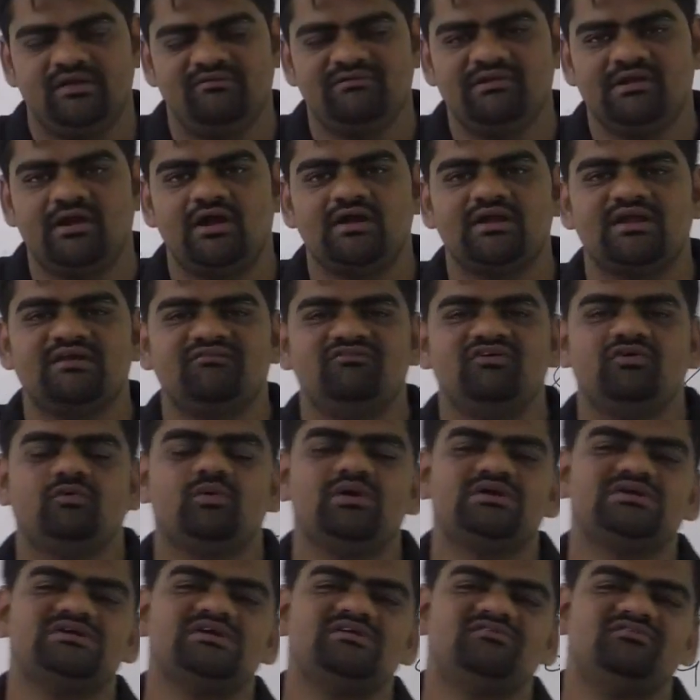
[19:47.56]
will not give you
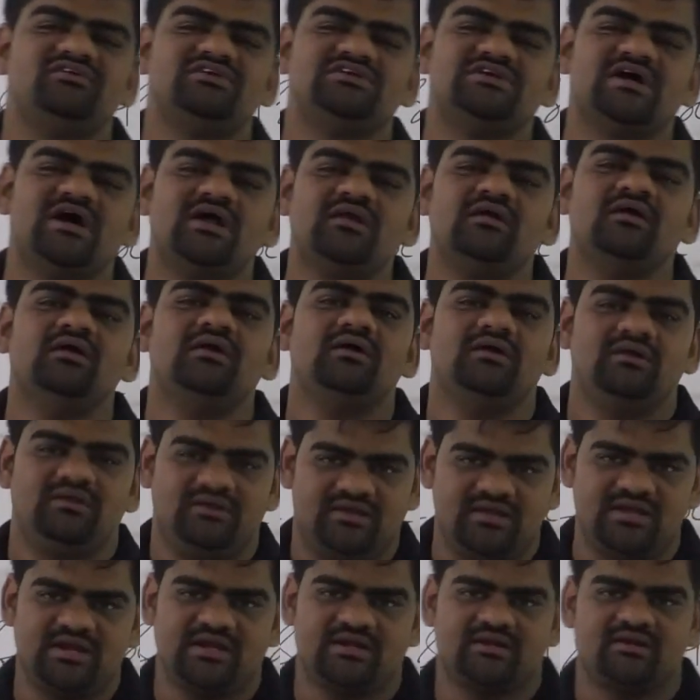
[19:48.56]
questions which are
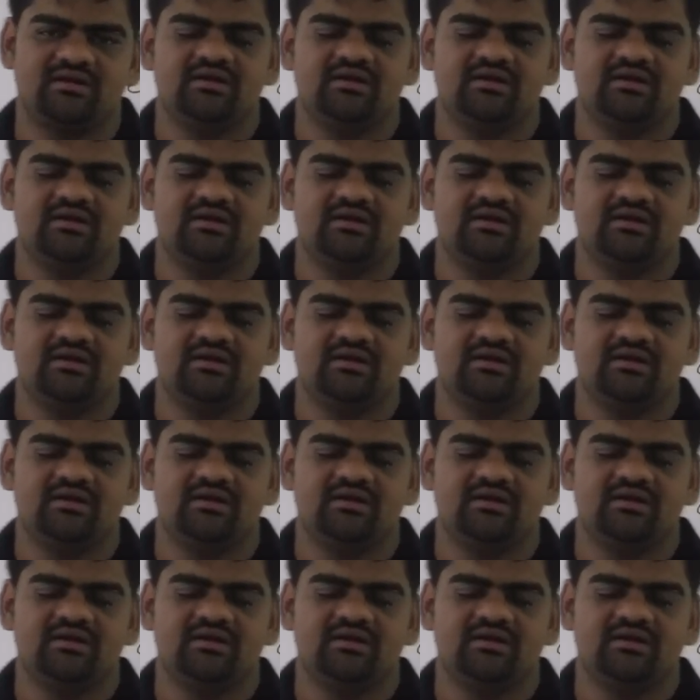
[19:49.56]
direct.